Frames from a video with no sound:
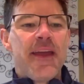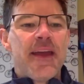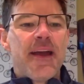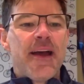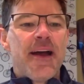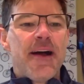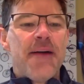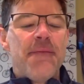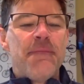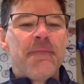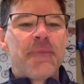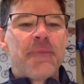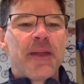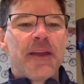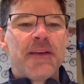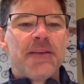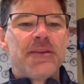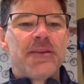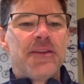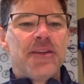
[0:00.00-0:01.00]

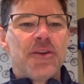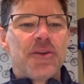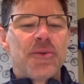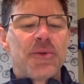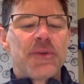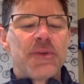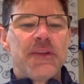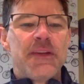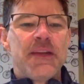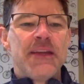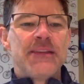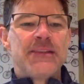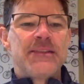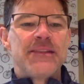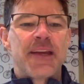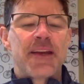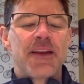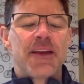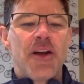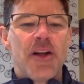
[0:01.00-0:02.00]
and with today's
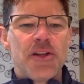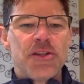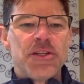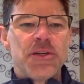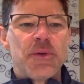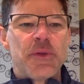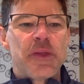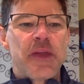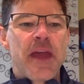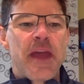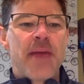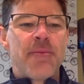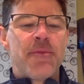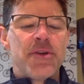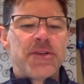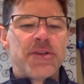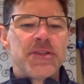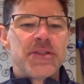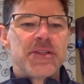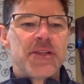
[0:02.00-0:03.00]
technology with
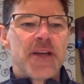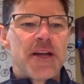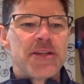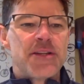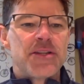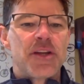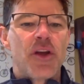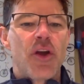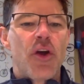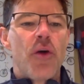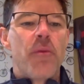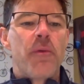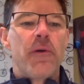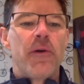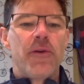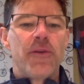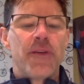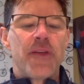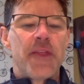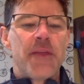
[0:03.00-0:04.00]
cameras and such and
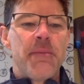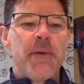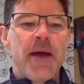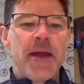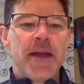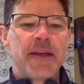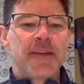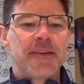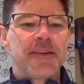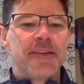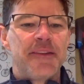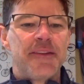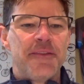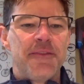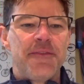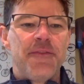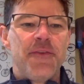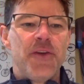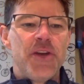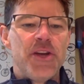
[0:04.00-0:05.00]
GoPros on the bikes, the
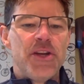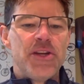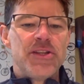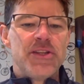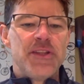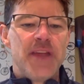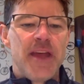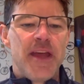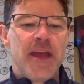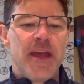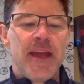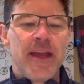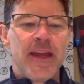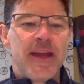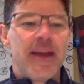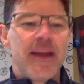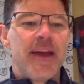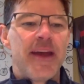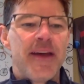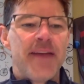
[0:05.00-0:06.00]
footage they
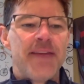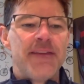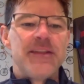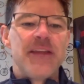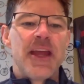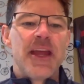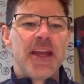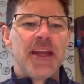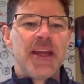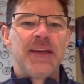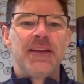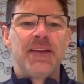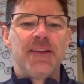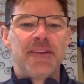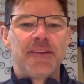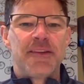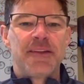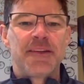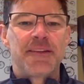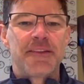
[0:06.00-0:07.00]
have attained
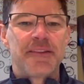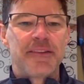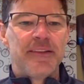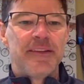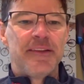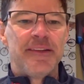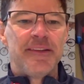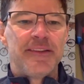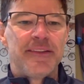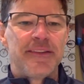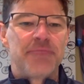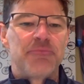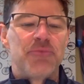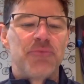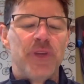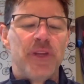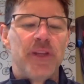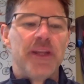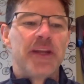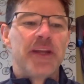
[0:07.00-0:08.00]
is
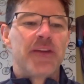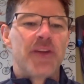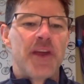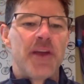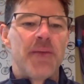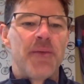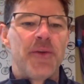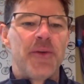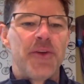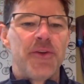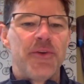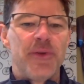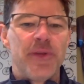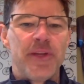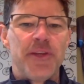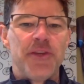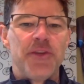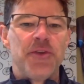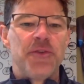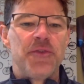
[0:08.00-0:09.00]
really incredible. You really
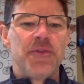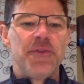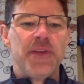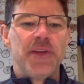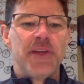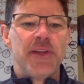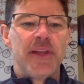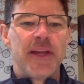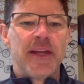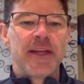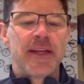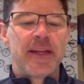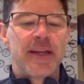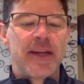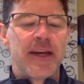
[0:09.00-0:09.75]
do feel like